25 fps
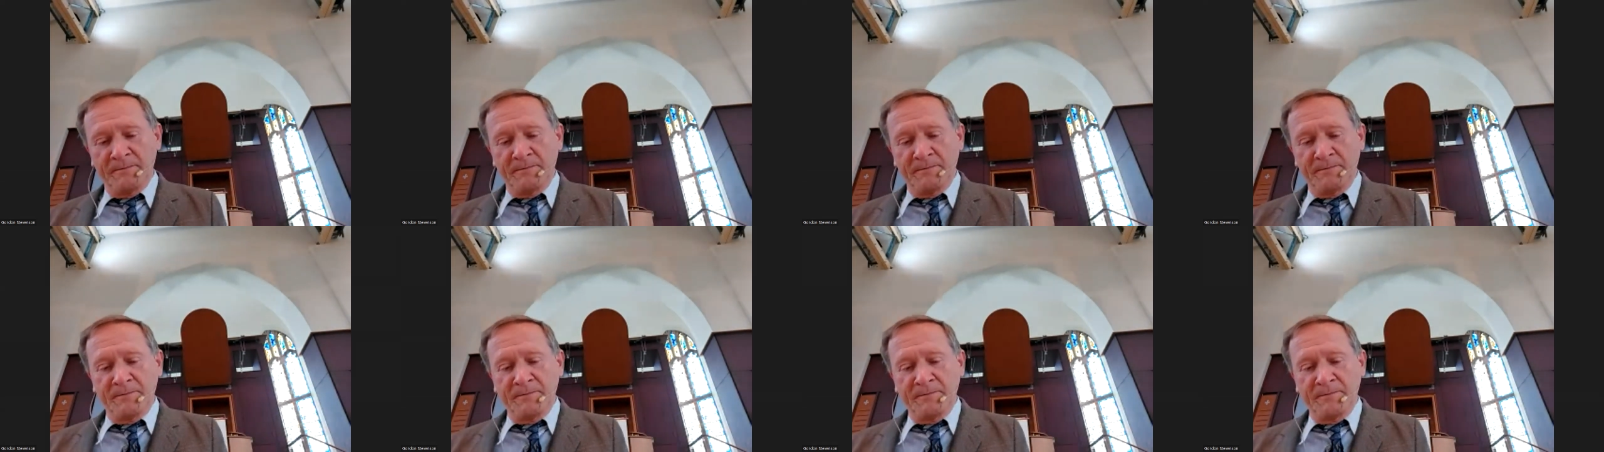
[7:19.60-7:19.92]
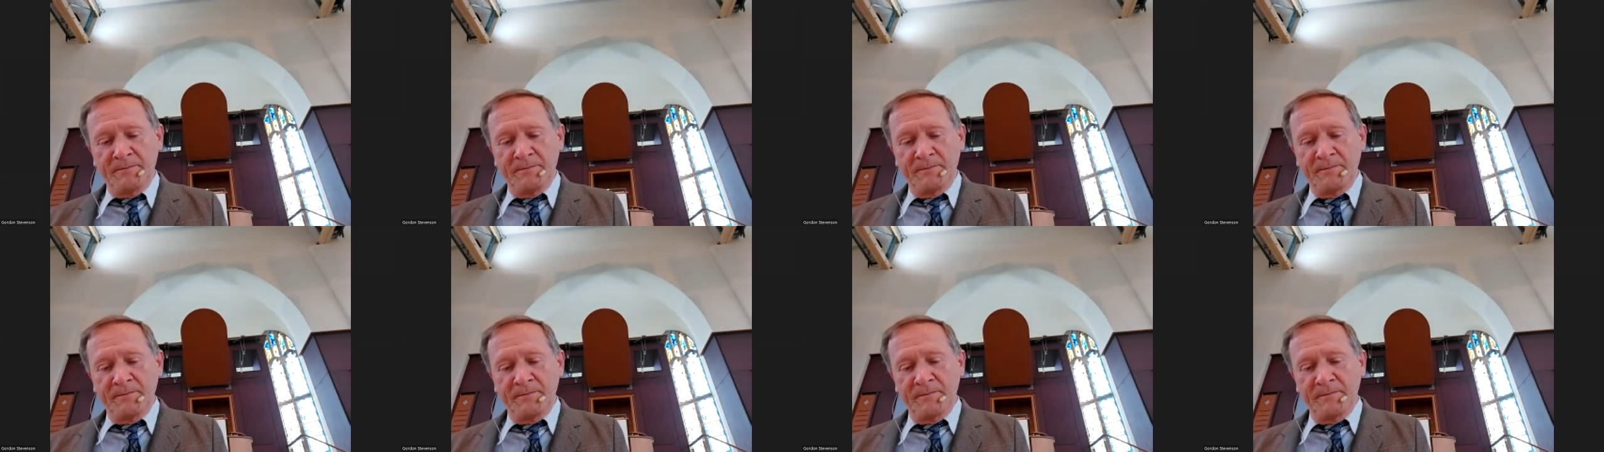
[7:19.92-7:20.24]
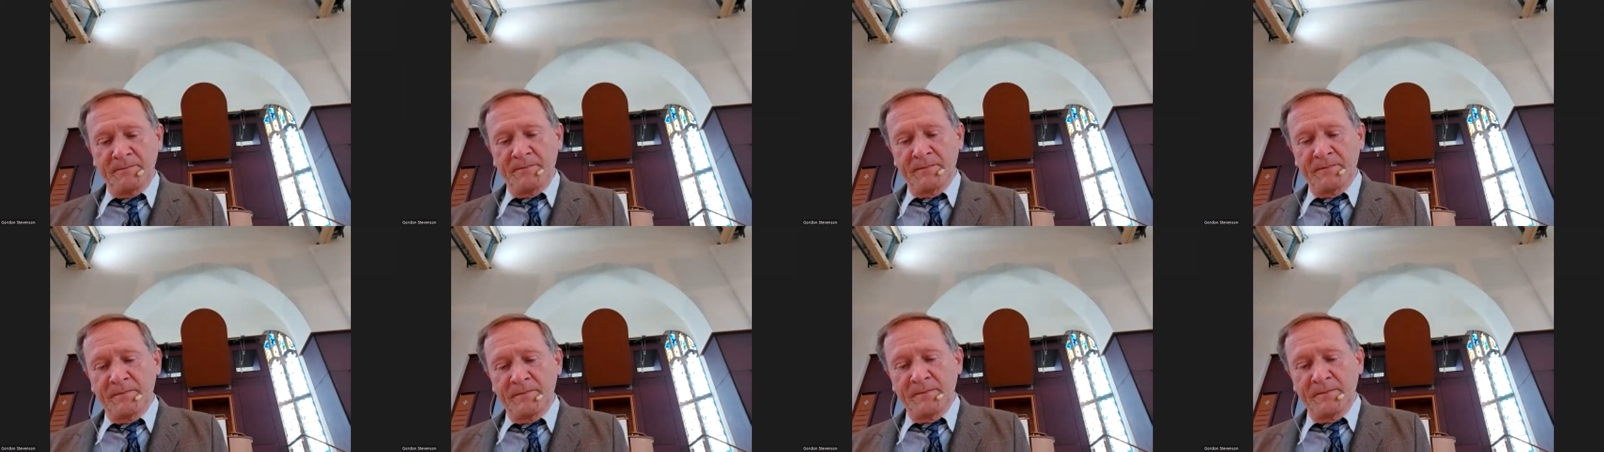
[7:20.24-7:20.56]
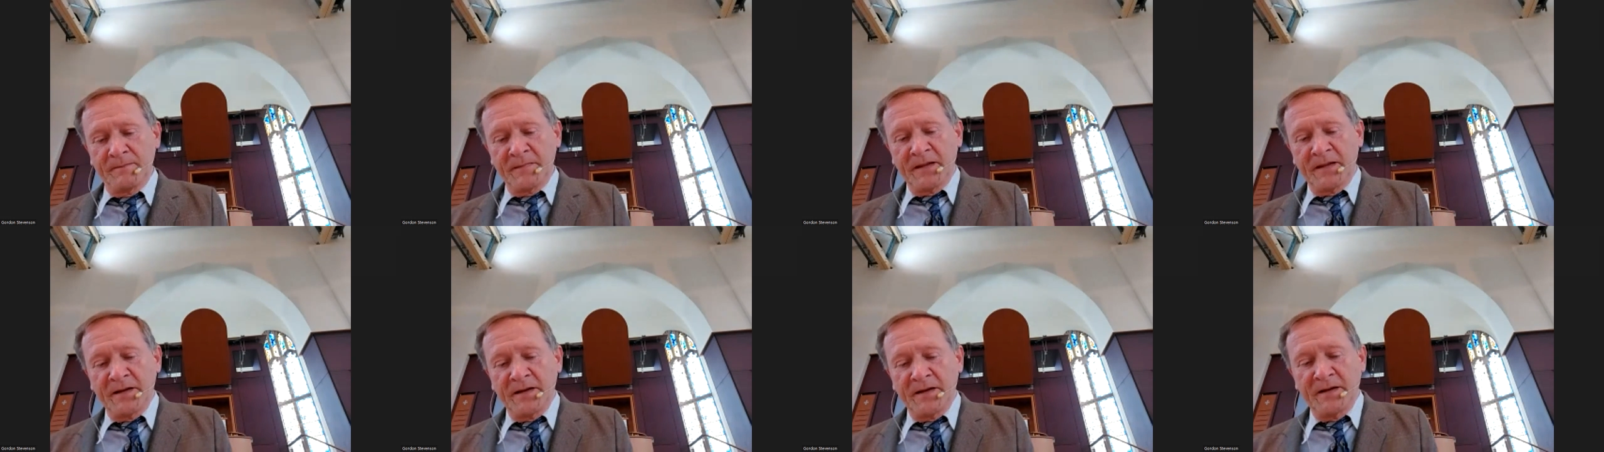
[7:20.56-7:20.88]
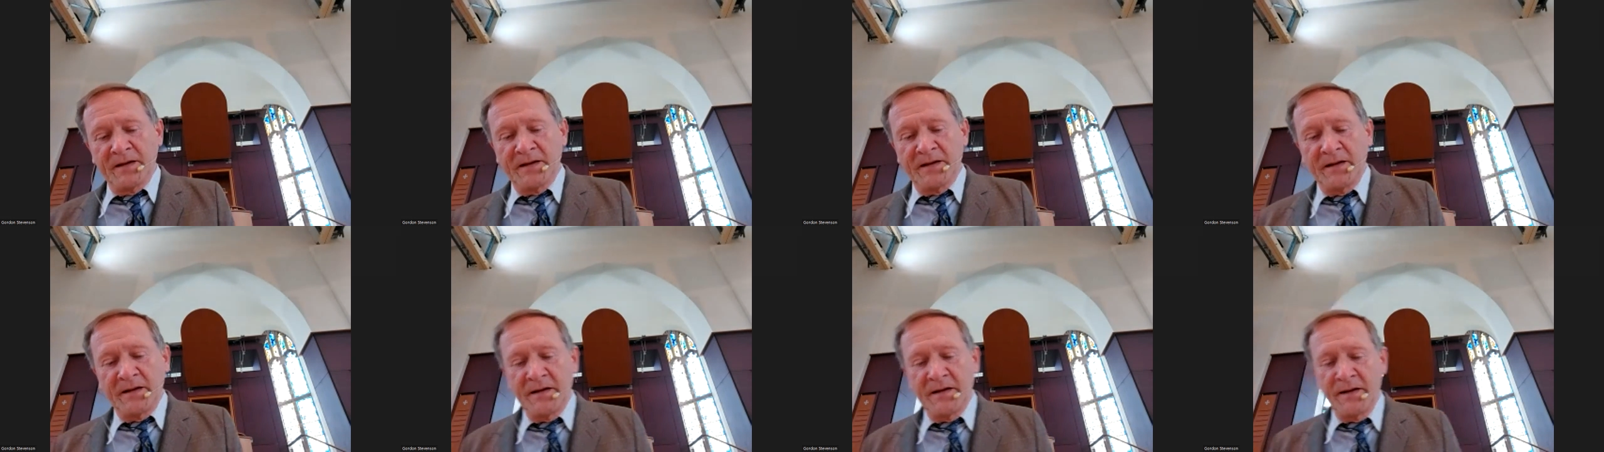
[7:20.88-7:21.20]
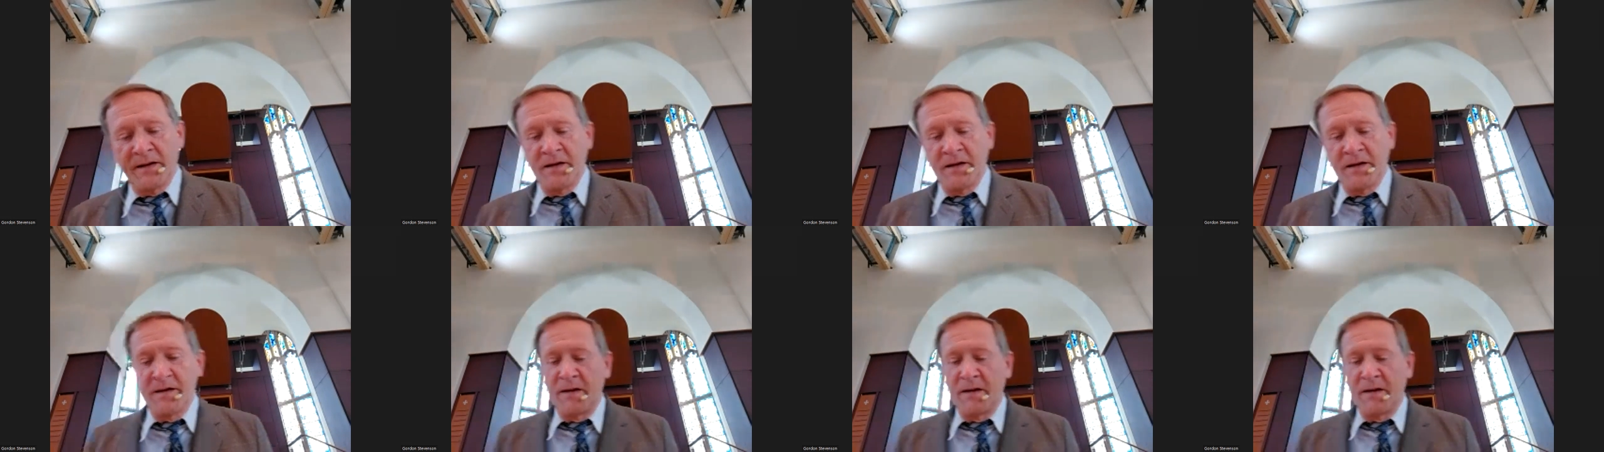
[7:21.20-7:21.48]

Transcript: [no speech]